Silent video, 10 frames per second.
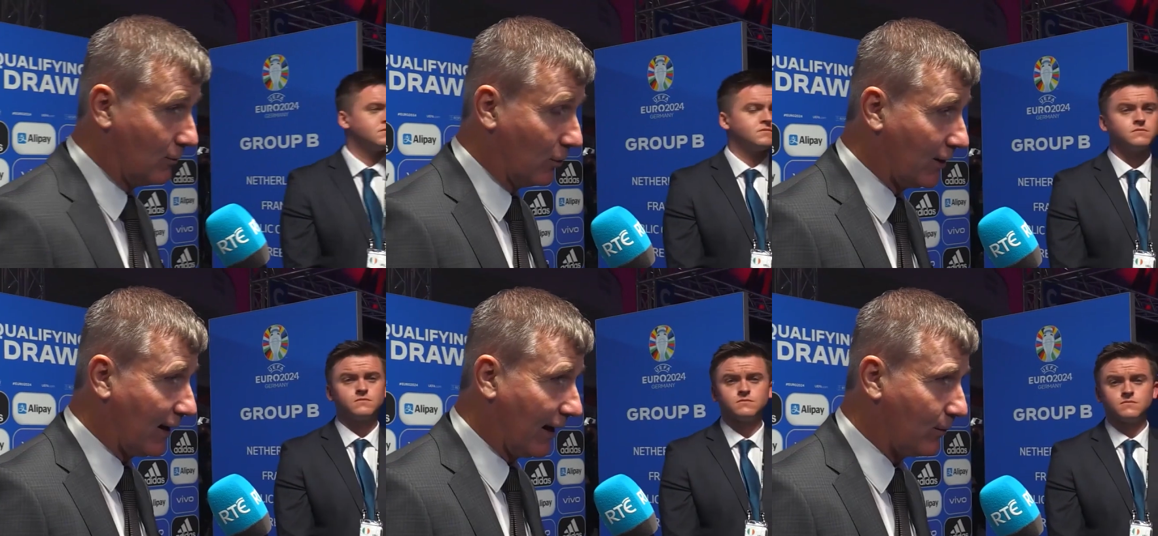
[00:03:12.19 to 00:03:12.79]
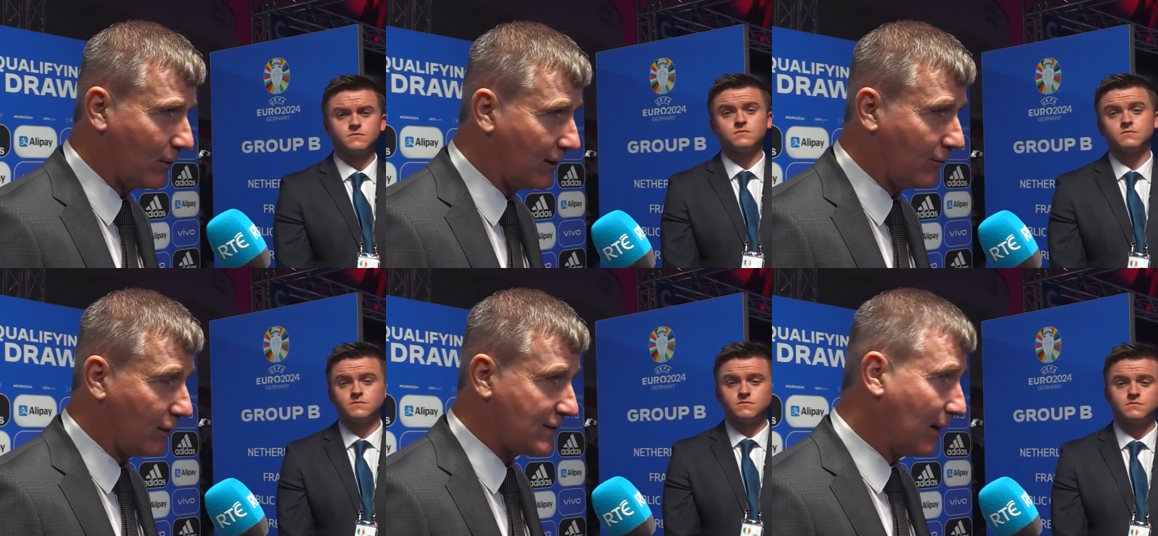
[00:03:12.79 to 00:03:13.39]
Speaker 1: one game. Like, in,
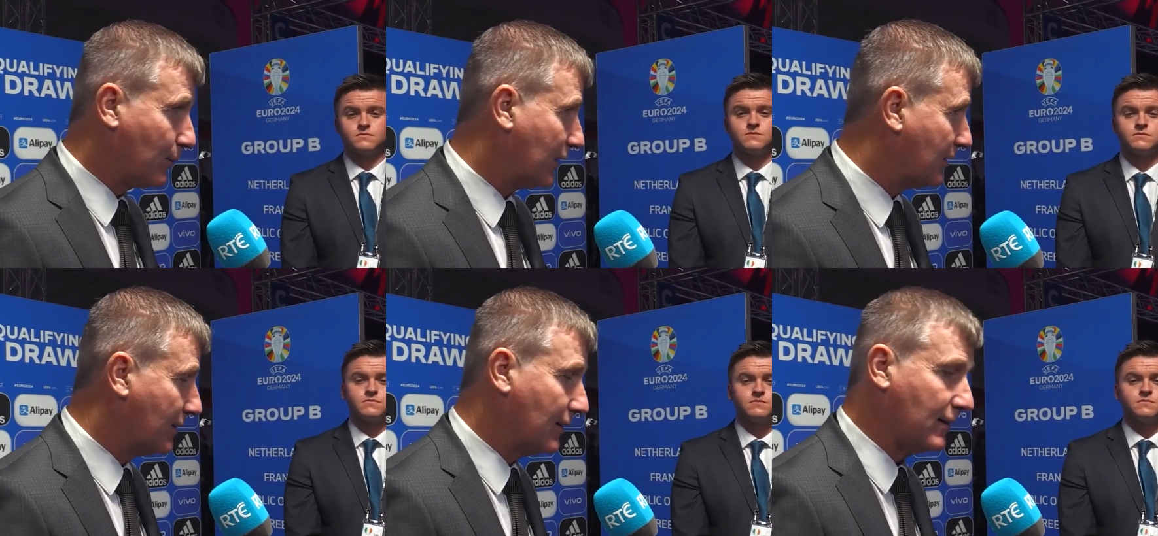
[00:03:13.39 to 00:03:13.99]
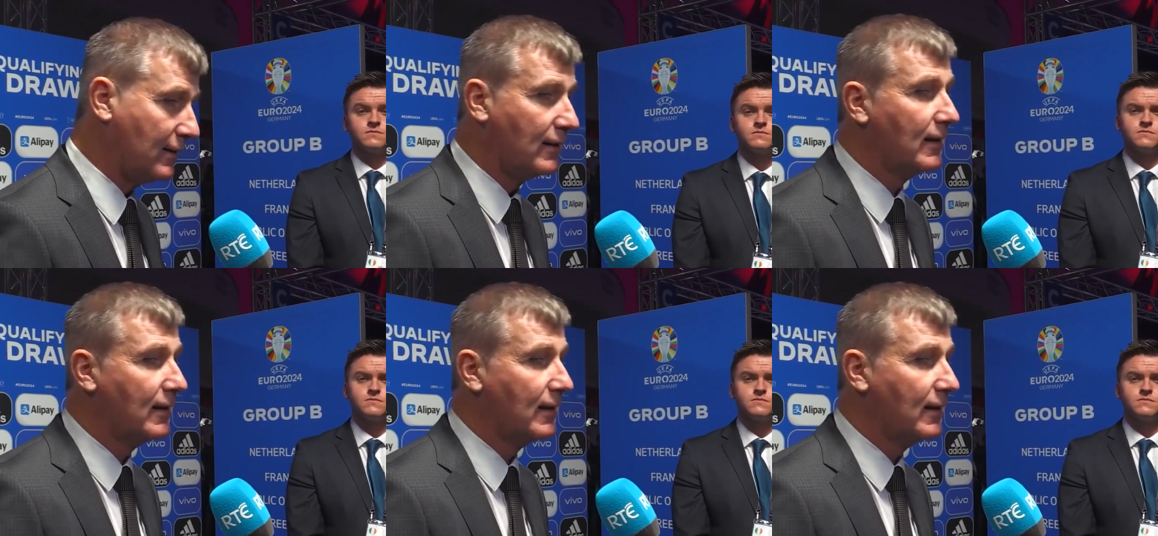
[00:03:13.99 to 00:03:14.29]
for example, in, in,